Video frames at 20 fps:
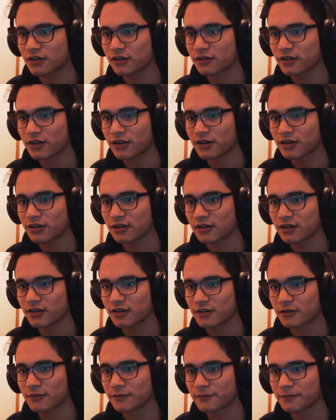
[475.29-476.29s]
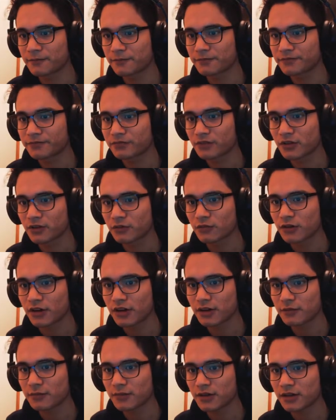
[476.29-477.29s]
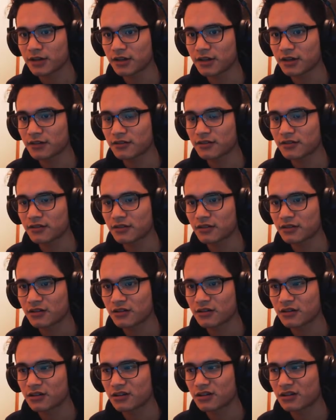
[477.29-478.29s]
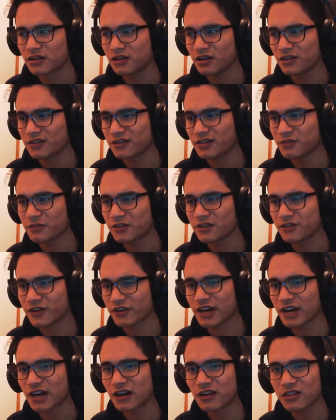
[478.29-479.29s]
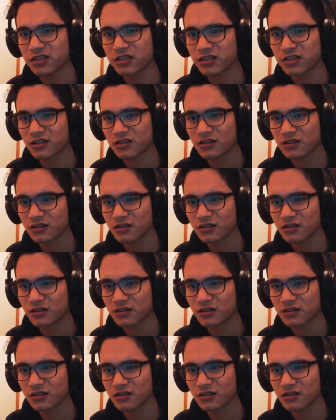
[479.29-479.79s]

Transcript: Alright, um, rotting meat. Is that really for health?